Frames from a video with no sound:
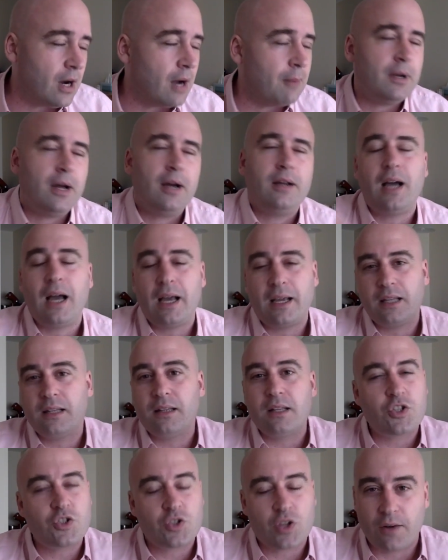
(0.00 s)
I mean, I could
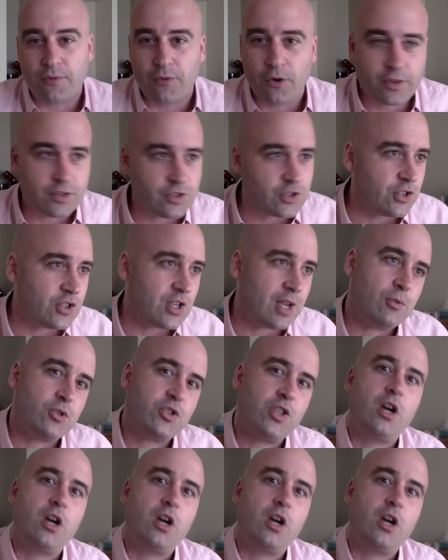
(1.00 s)
list off all these examples.